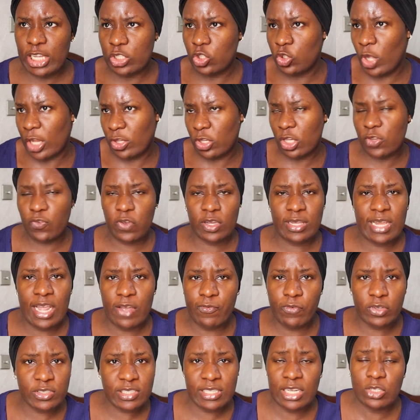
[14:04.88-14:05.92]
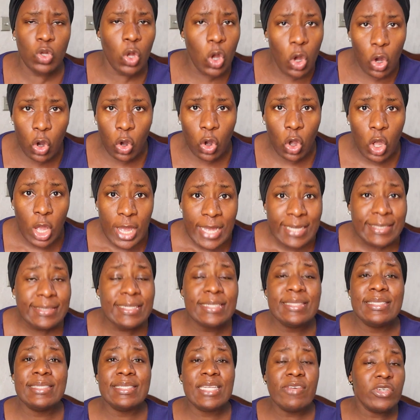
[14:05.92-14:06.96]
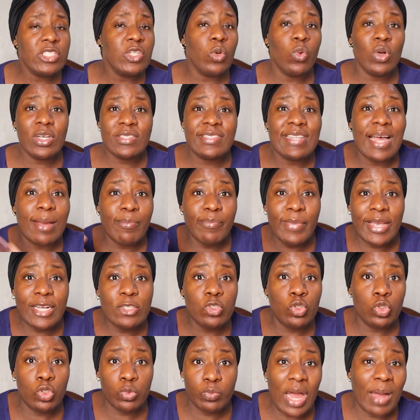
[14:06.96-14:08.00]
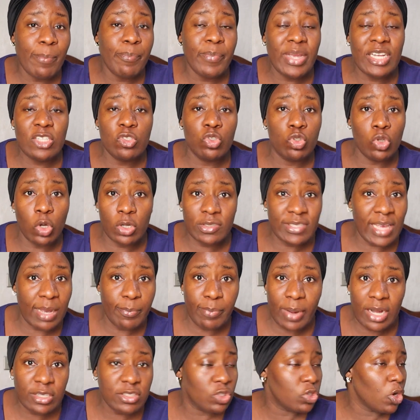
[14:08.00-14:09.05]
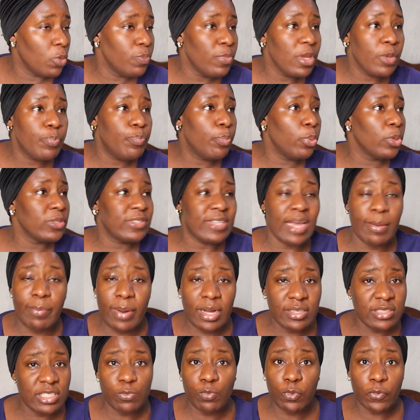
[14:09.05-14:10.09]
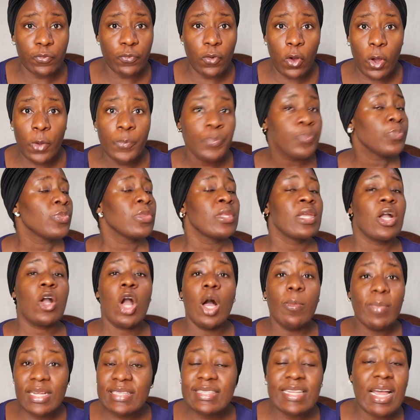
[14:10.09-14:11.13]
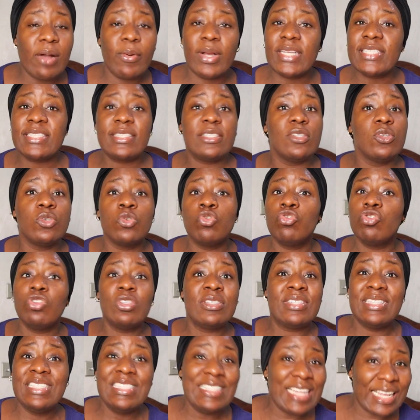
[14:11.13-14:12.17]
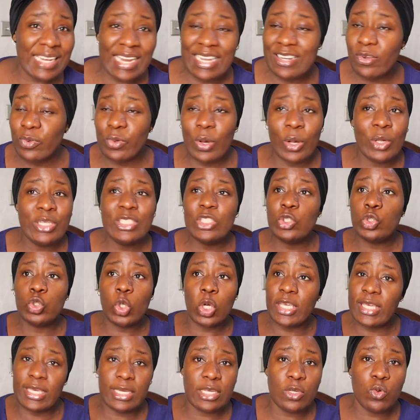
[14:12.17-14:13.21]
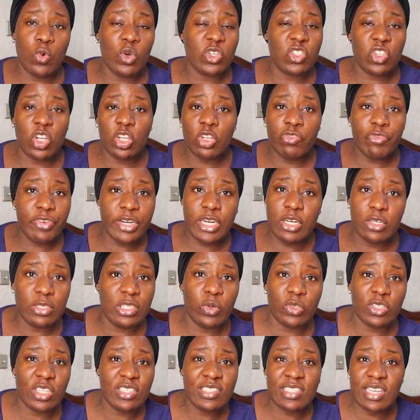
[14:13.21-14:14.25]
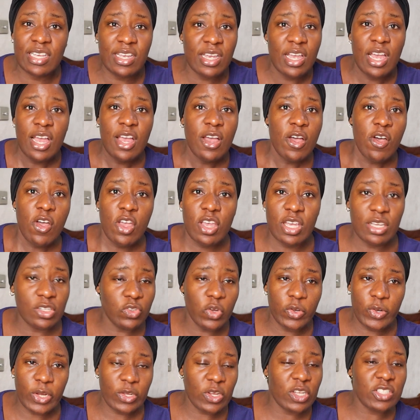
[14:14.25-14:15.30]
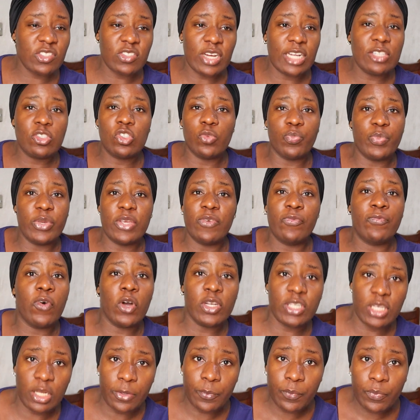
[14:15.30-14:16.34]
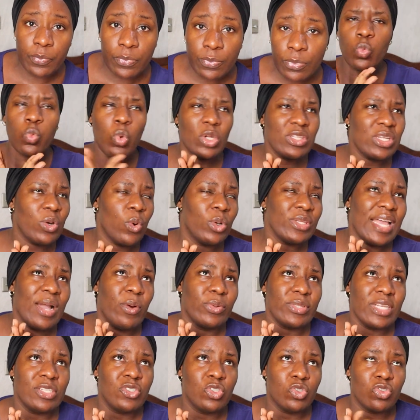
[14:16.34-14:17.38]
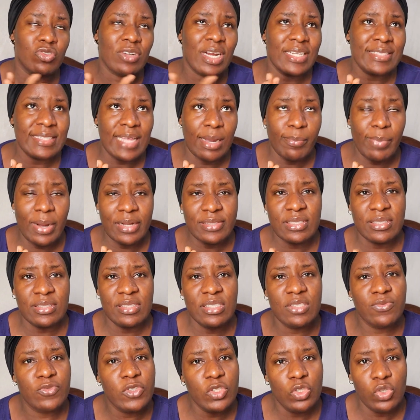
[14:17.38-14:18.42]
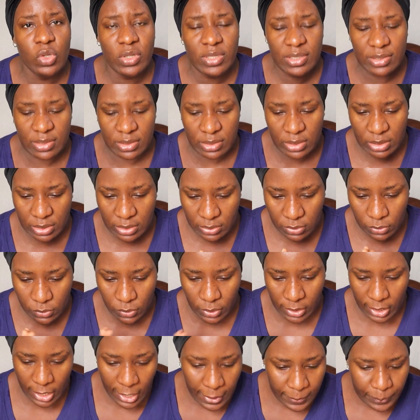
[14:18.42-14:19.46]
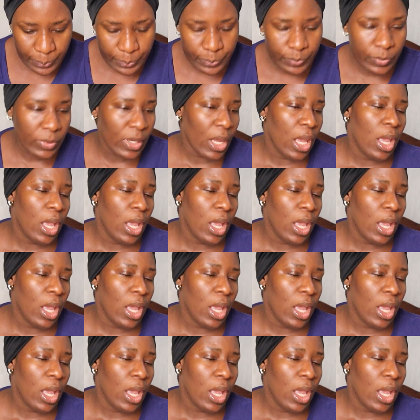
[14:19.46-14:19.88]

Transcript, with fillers: now, so I just felt like forcing her. No, they didn't. Even the ones that made jokes about it or make posts about it before come out now and still deny that they were only joking. It was not real. They were just you know, they're just trying to be funny. What I wanted to rant about in this video is this, okay?